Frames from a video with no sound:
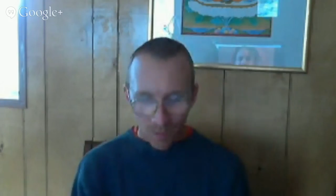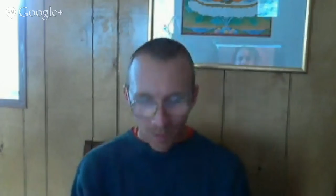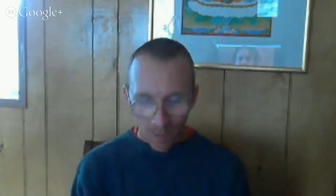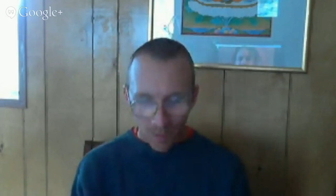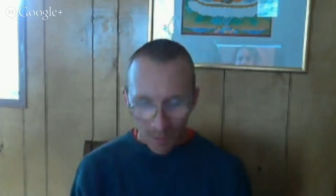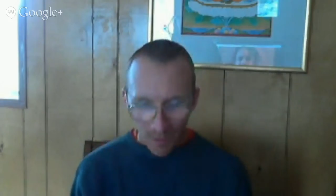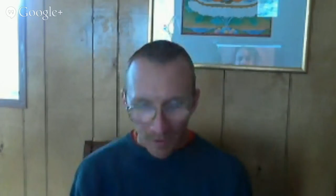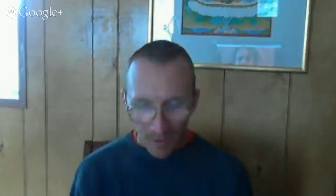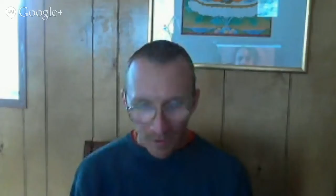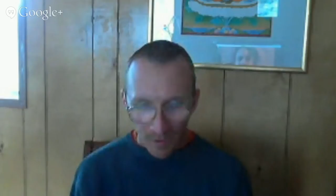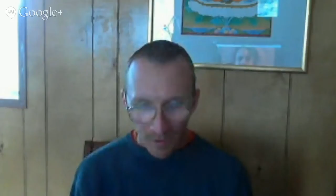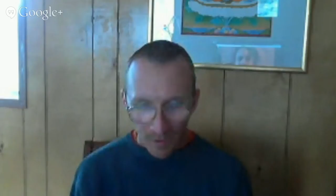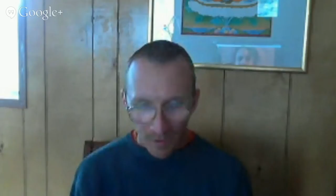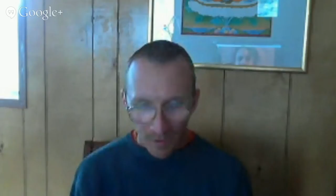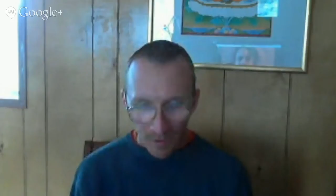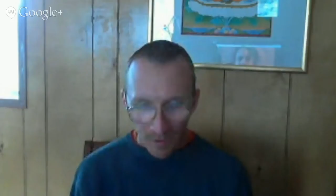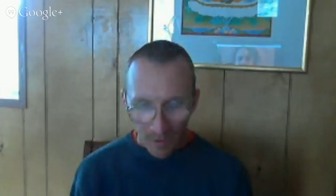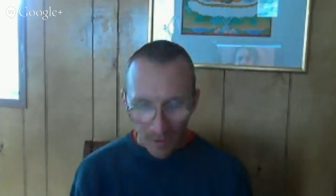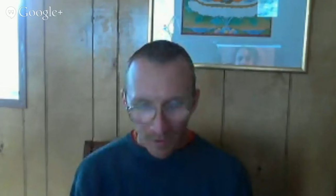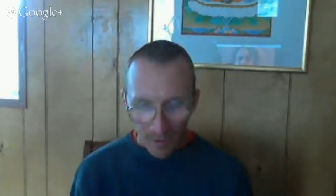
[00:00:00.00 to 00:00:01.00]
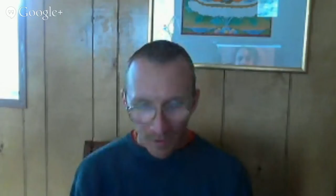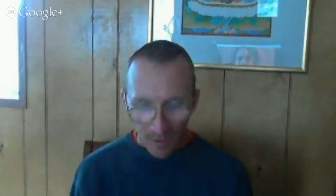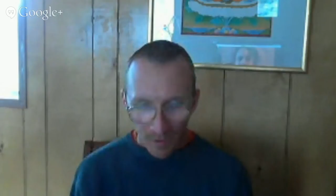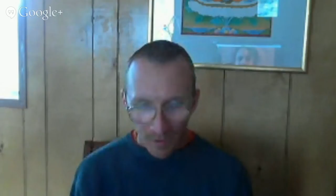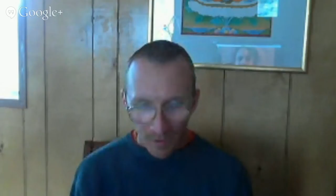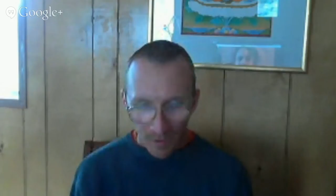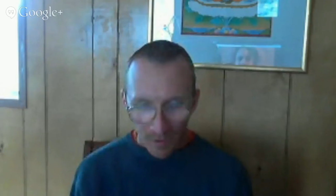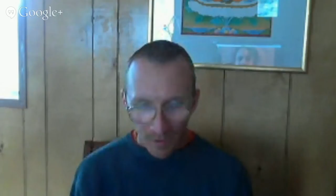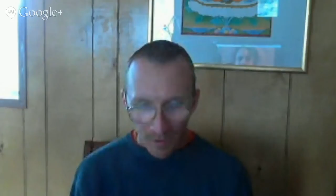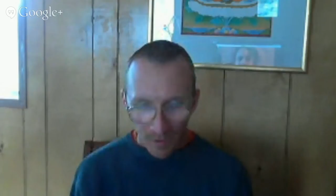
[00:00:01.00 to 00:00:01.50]
Jason, thank you so
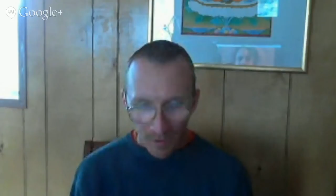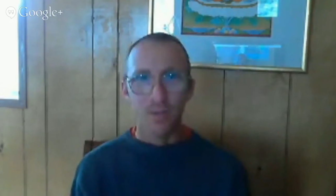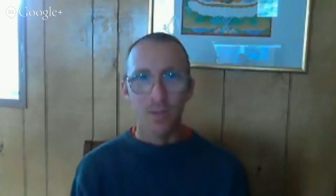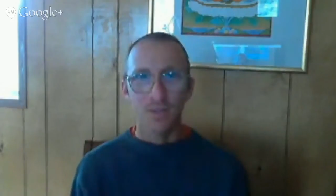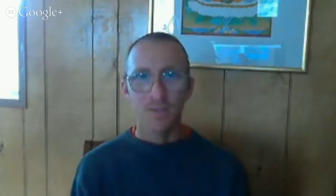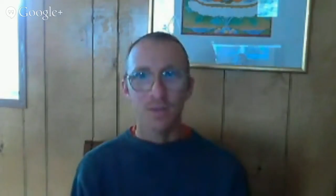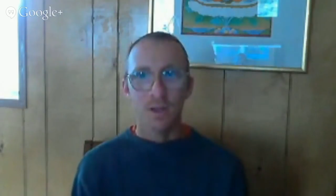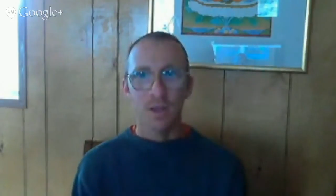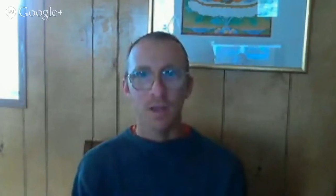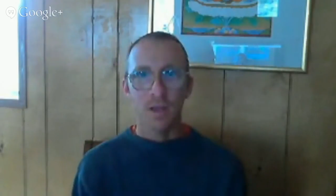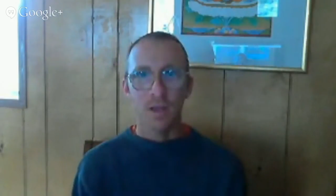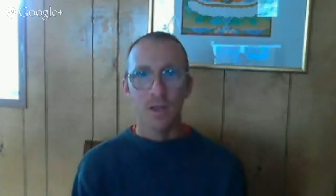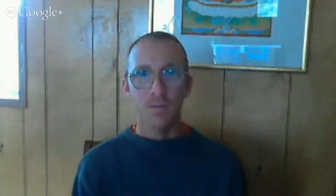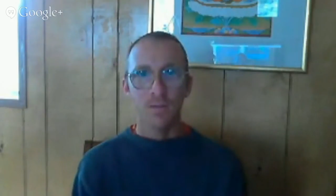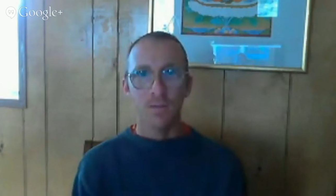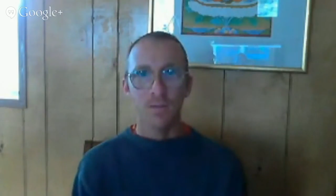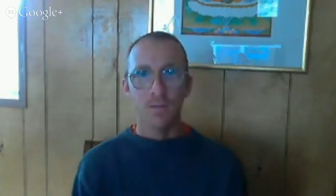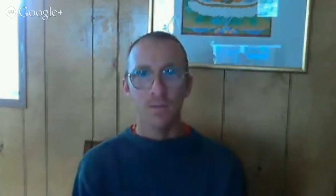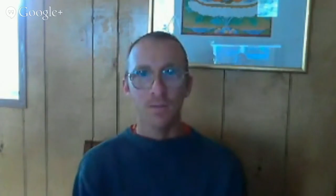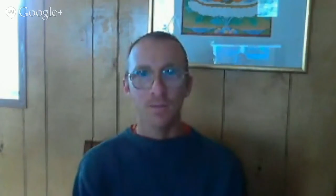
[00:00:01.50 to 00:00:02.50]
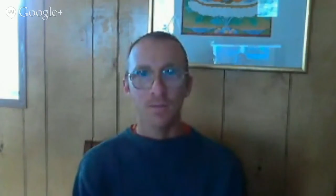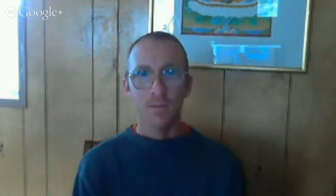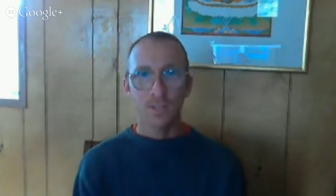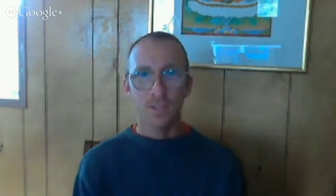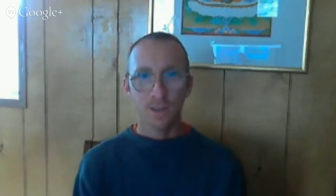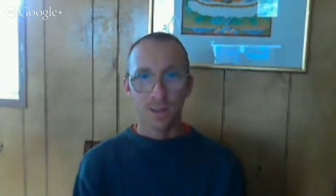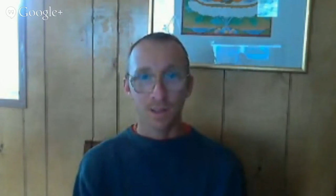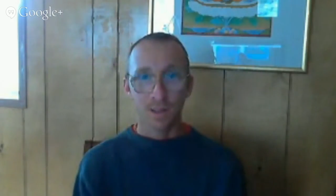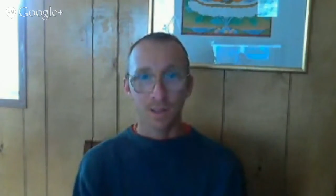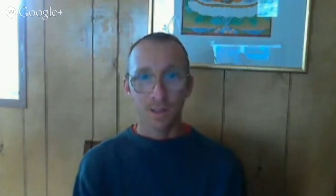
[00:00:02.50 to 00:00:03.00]
much for sharing
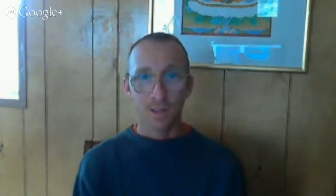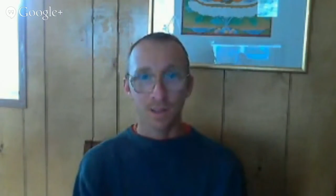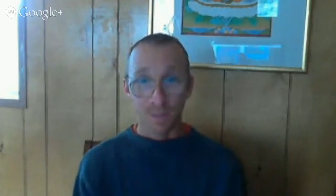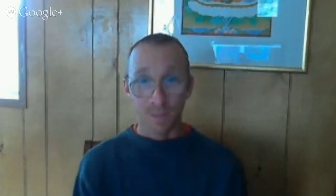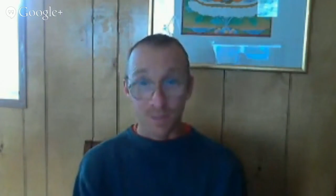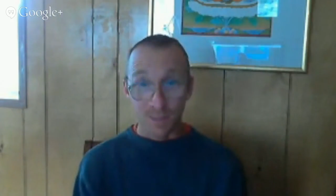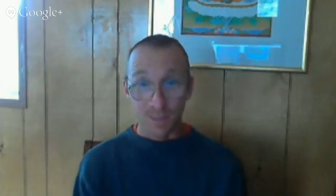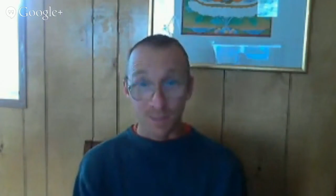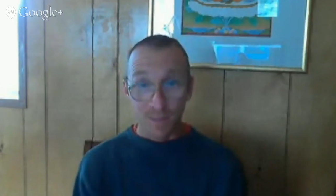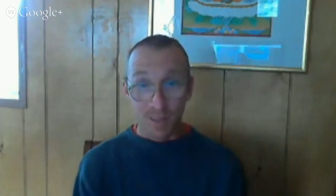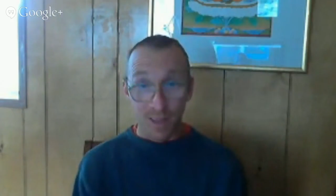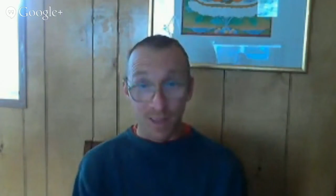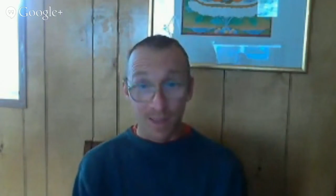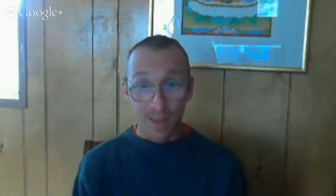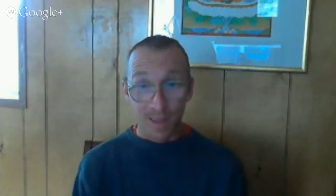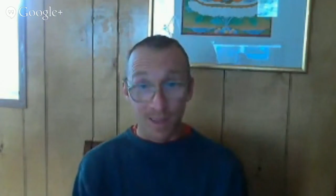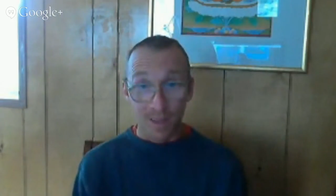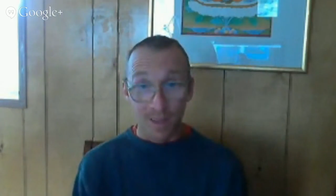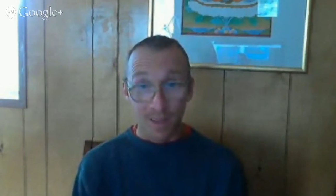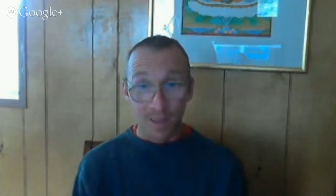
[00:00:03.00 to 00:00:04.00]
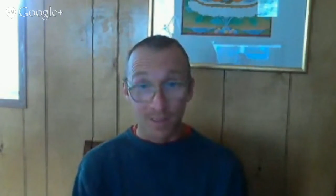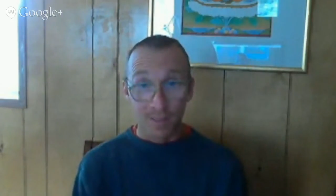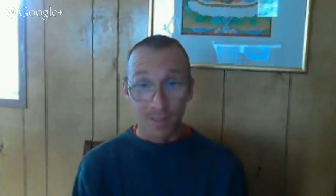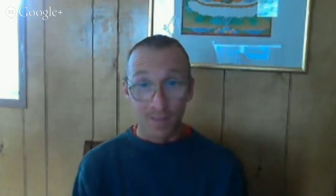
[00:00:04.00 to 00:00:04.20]
all of this today and for your